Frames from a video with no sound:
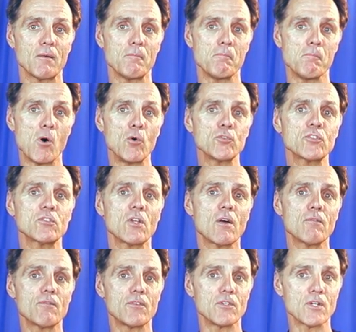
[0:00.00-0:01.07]
most
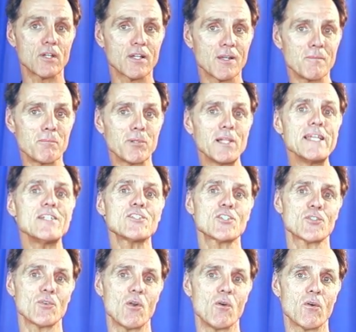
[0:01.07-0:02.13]
of the complete
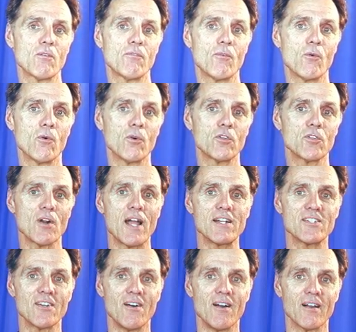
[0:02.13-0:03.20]
stroke for
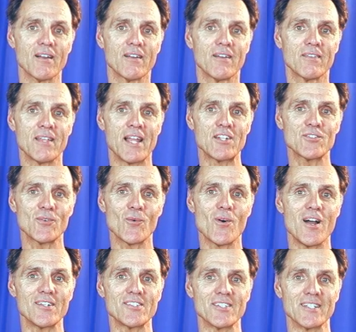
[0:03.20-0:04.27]
Tri-Talk. Thanks for
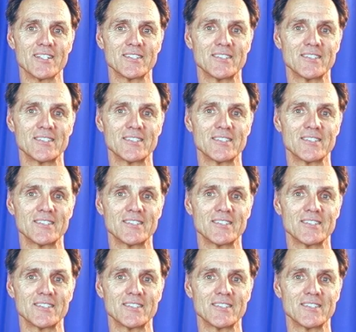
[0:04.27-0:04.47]
watching.